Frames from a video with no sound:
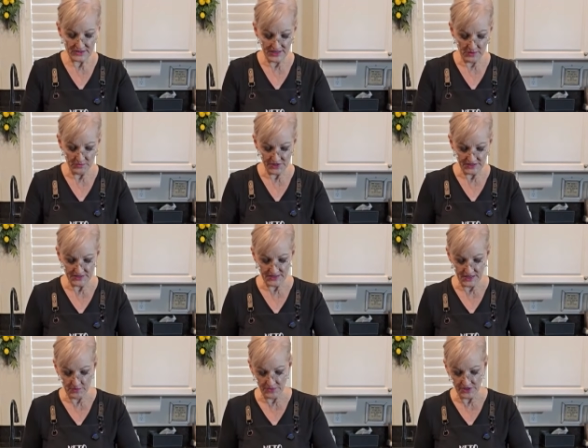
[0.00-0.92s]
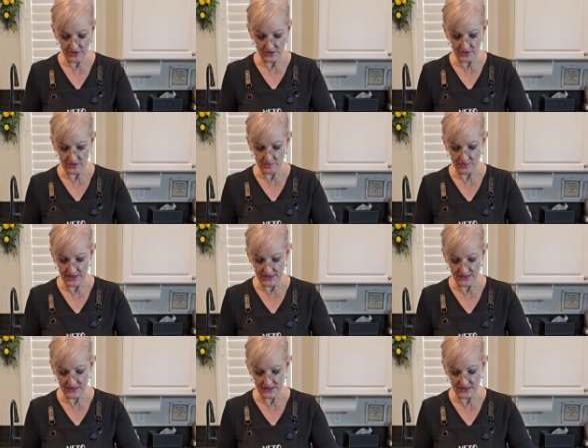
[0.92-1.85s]
something, something. You're going to bite
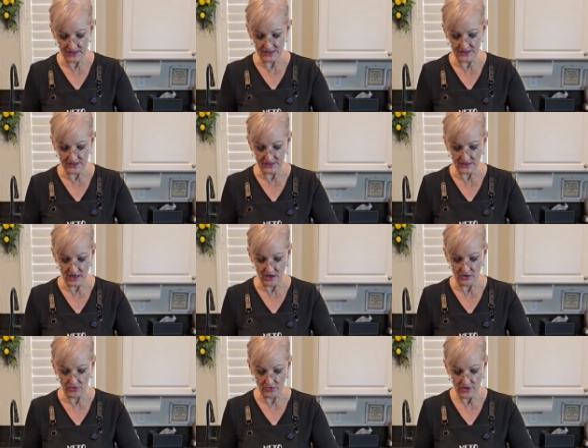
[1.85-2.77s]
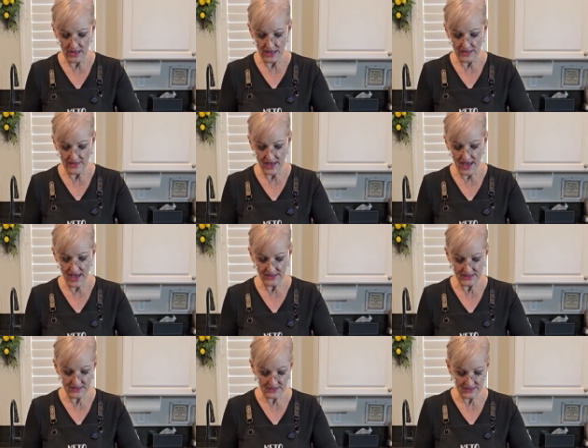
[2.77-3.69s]
into this and go, that
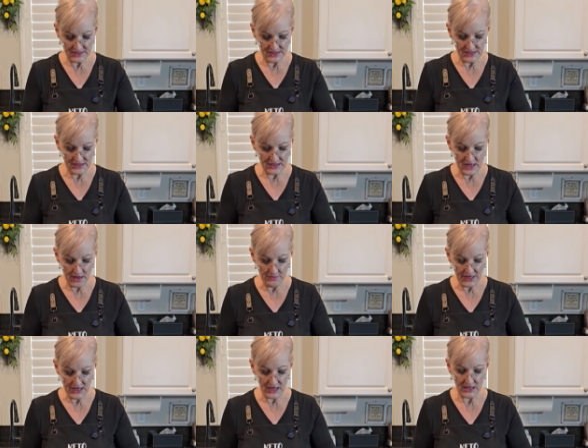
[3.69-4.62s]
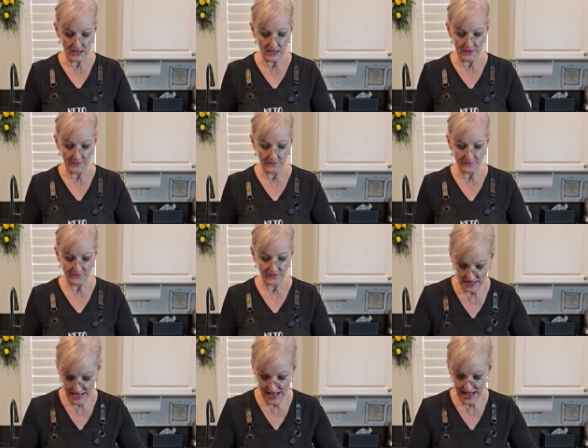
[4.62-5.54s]
is yummy.
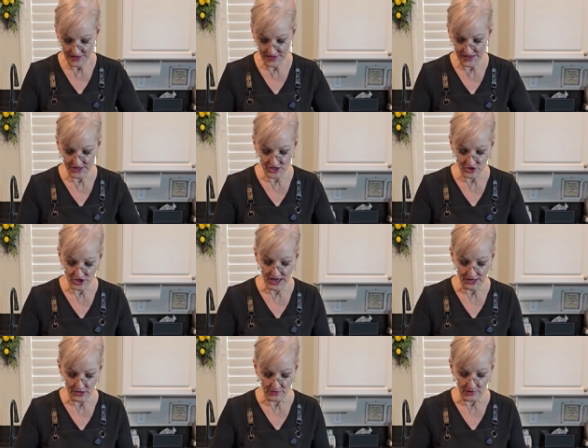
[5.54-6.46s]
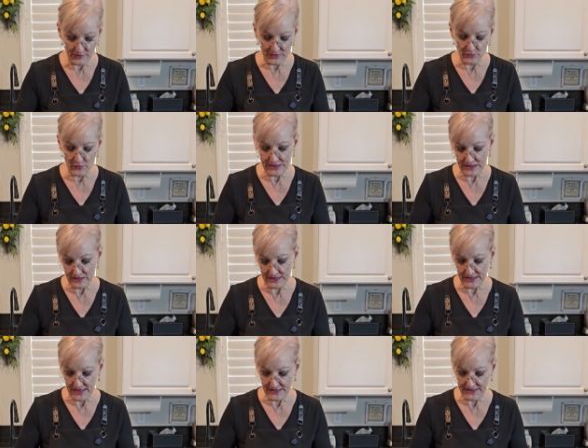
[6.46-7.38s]
I think the cheddar would be really
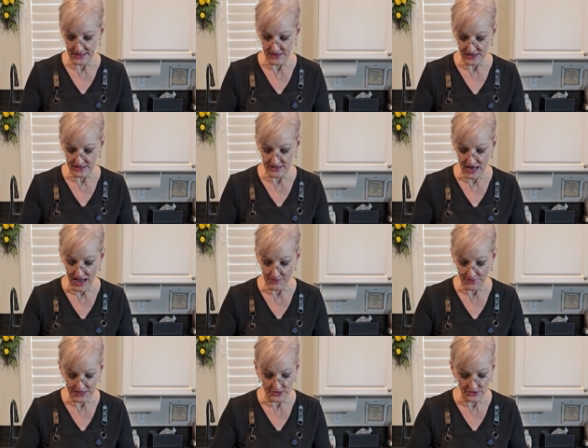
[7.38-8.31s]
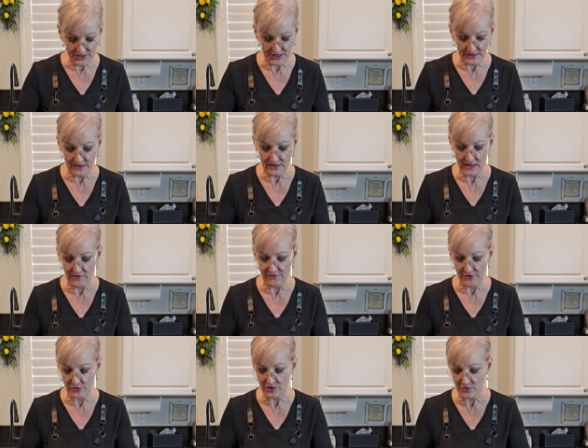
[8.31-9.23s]
nice on the top. I used to love
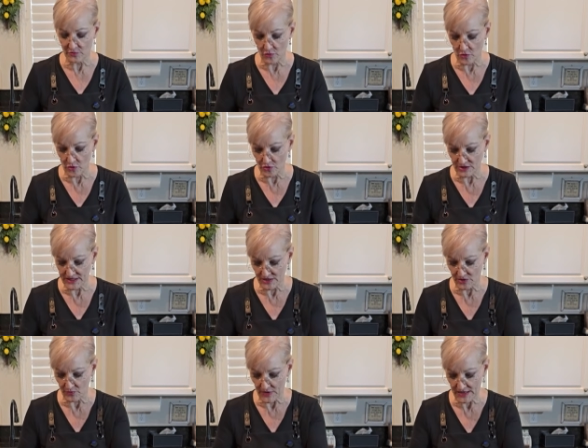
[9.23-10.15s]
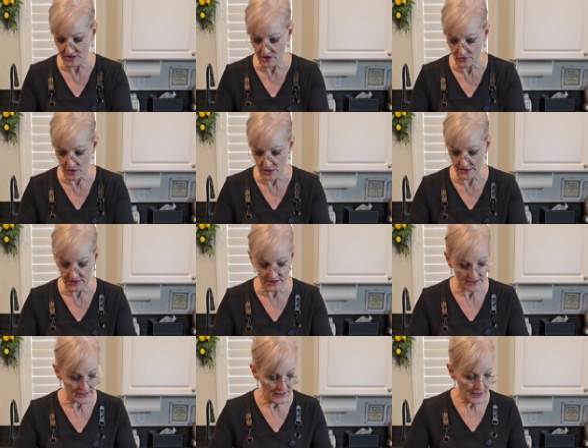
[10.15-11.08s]
those rolls at the
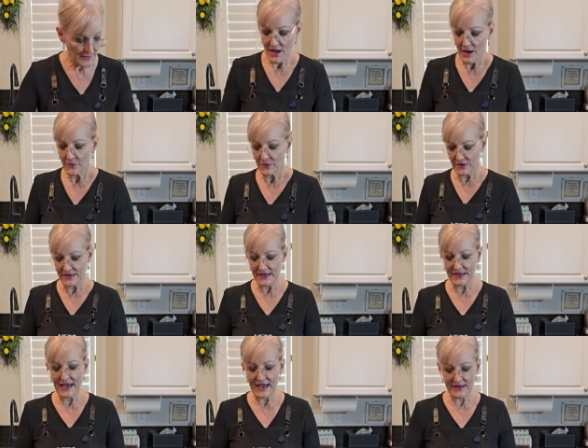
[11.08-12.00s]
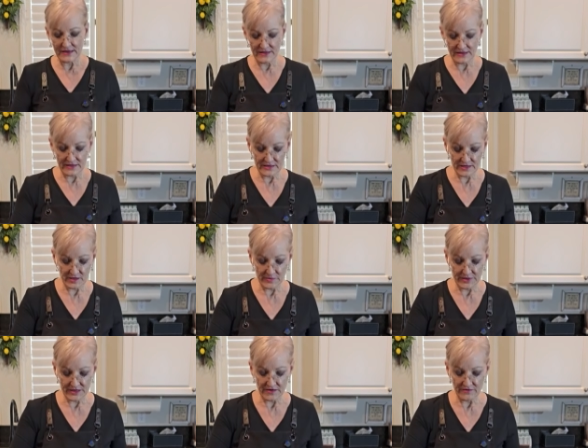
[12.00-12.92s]
restaurants where they had a little
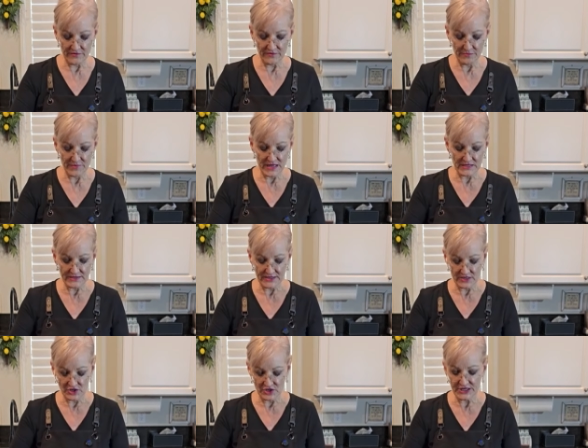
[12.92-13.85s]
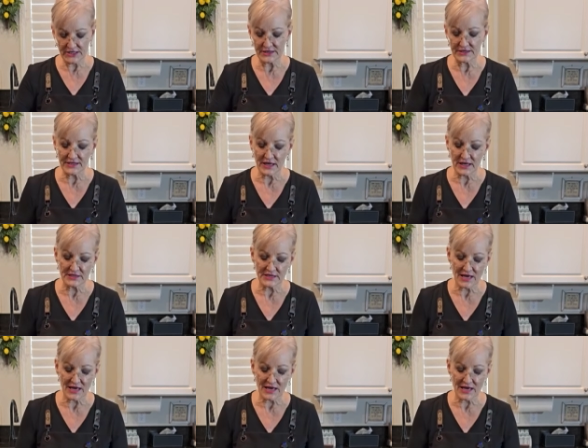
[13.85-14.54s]
bit of melted cheese on